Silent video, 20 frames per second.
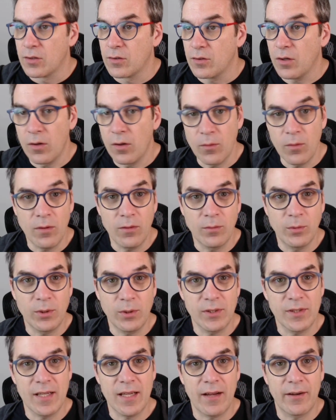Oh,
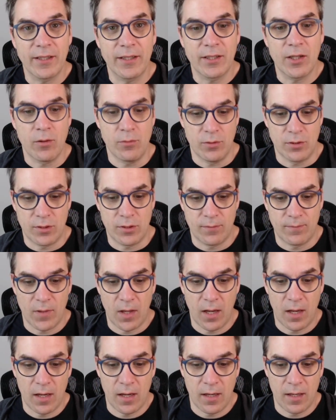we'll see how it goes.
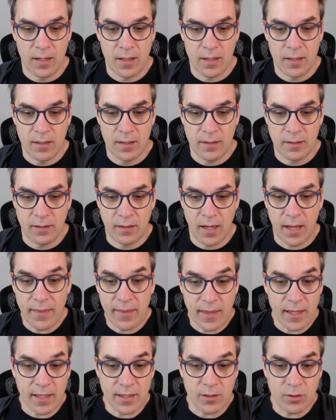I
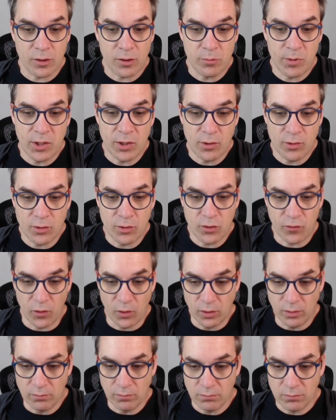think it could be
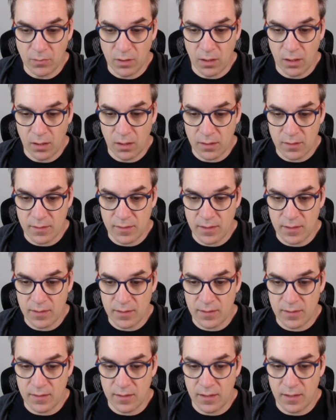useful
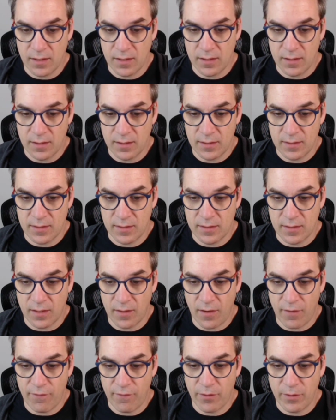since it's
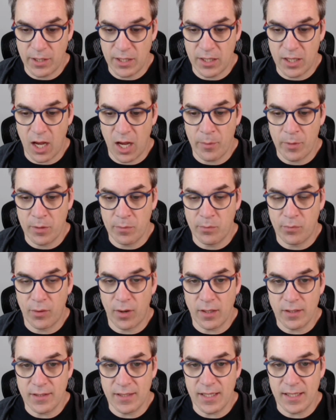a very common
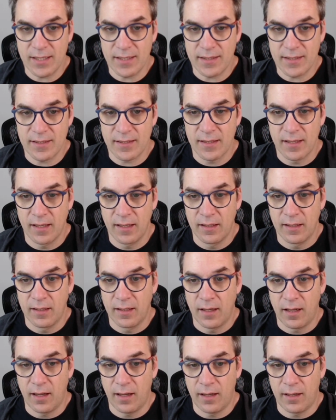process.
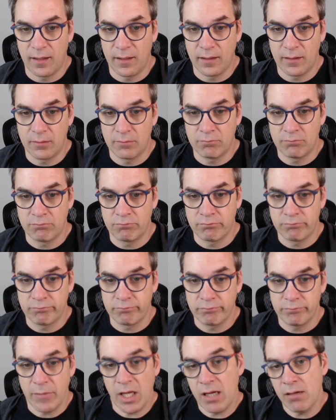
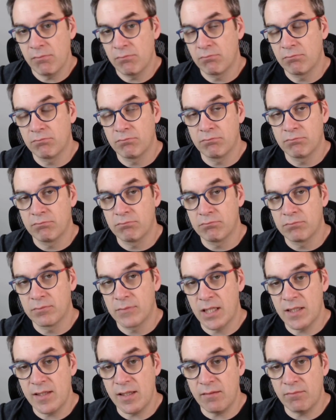Yeah,
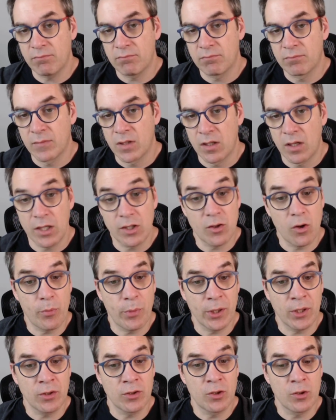that's it. It's
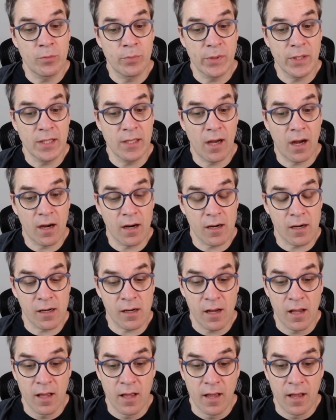open to PR.